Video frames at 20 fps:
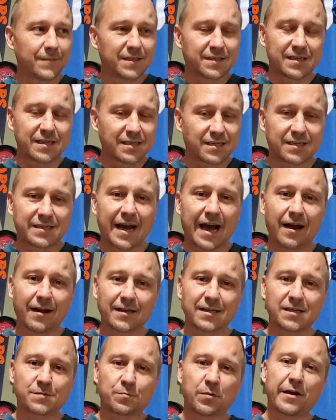does
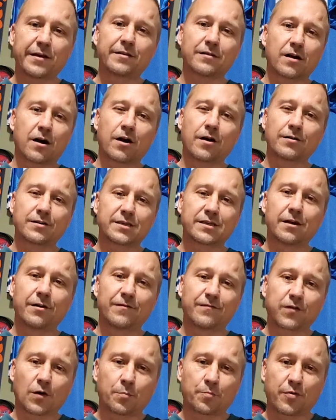Dallas play their hearts
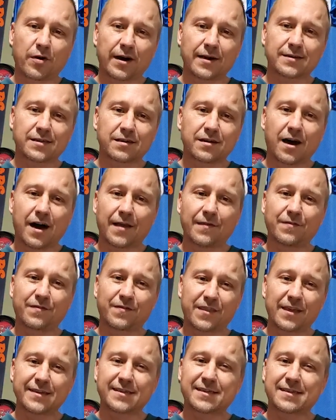out for Prescott
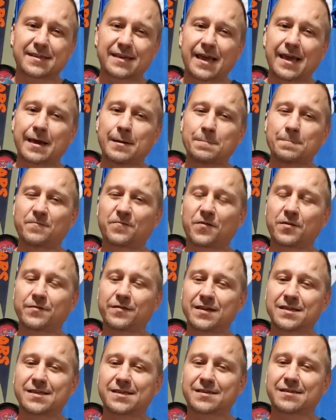this game, for
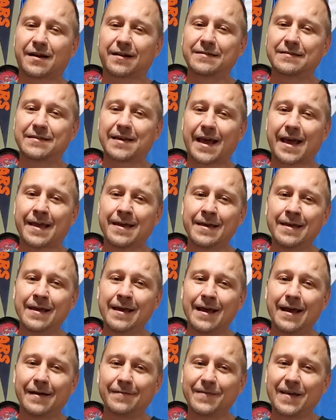this Sunday?
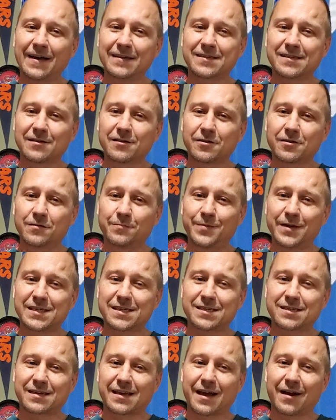And that's a little bit
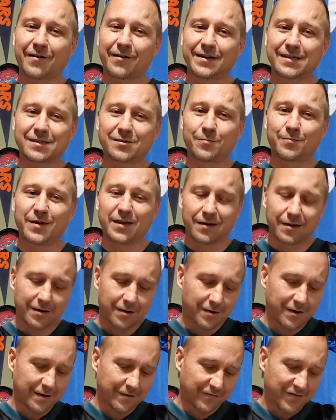scary, so be
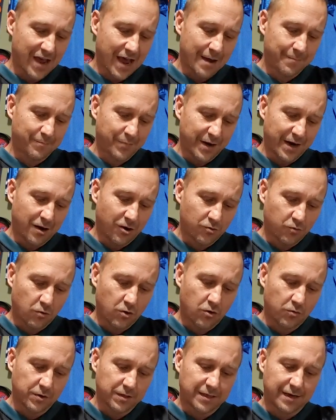leery of that, but I'll
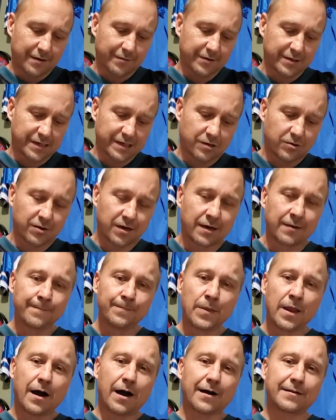roll with Arizona.
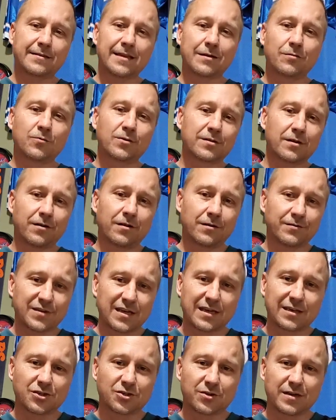I think with all
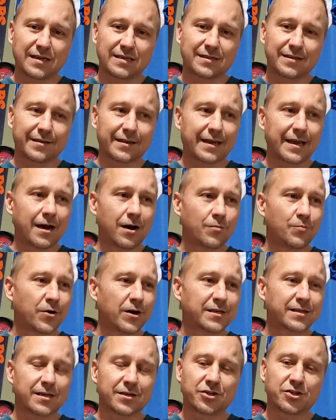the injuries and the
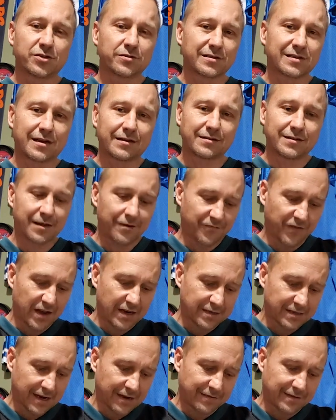Cowboys' issues on
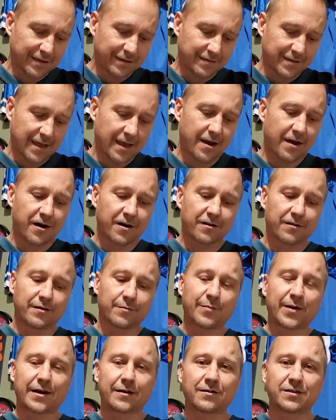defense, I think they are the
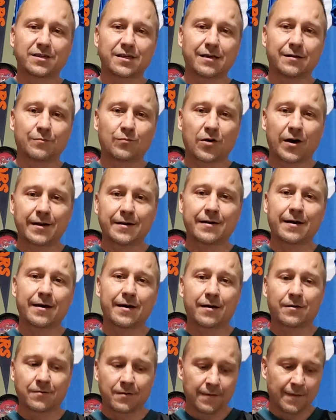better team right
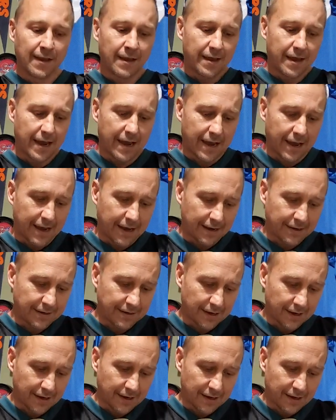now, and